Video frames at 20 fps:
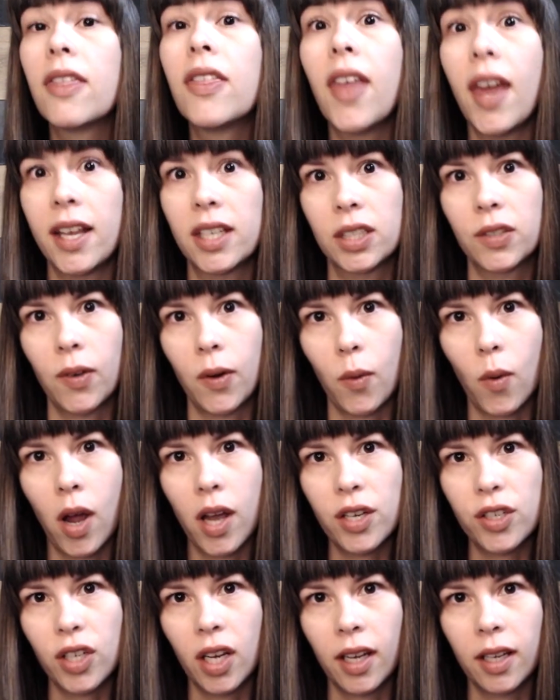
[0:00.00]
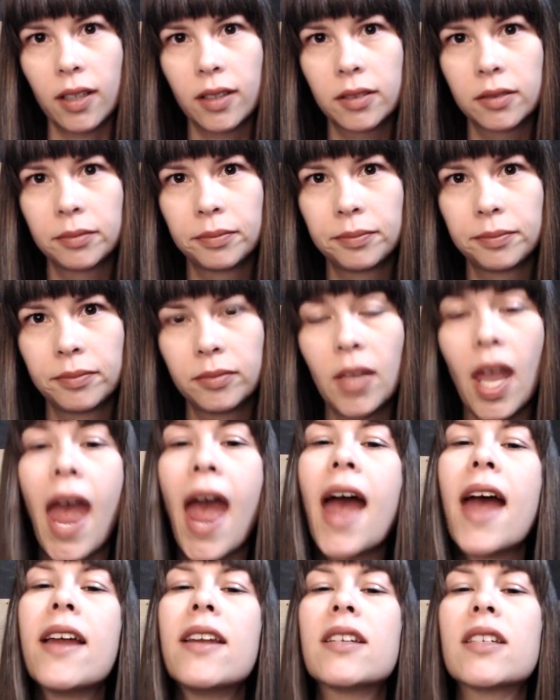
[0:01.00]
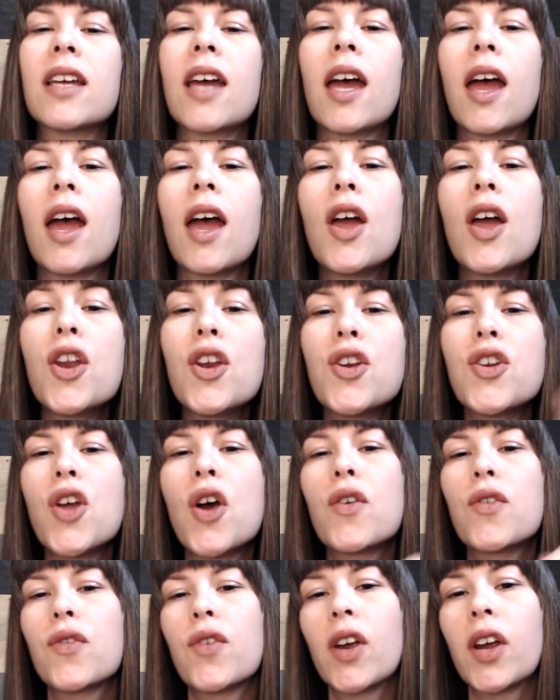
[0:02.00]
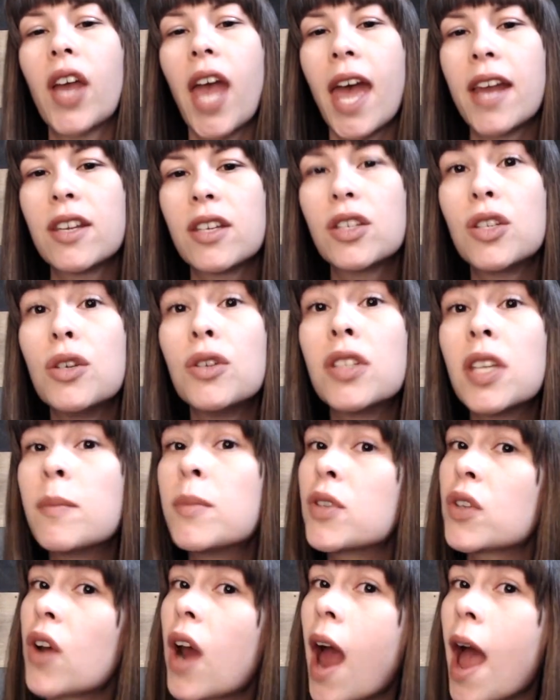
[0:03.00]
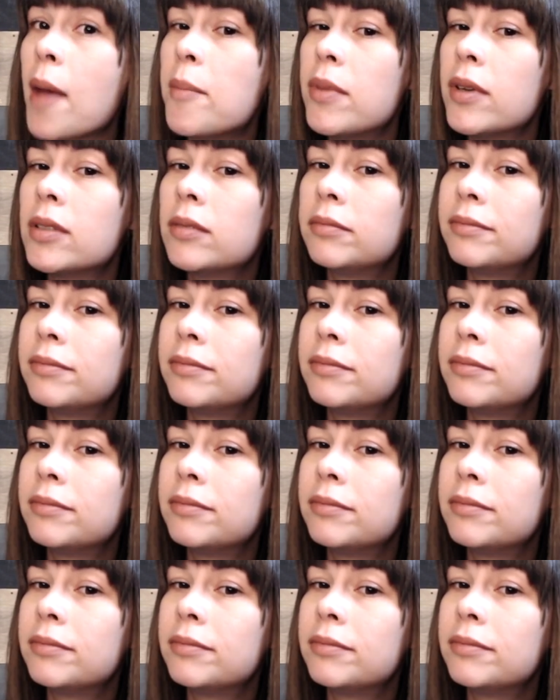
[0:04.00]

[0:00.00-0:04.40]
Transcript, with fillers: Thanks for watching, and don't forget to subscribe.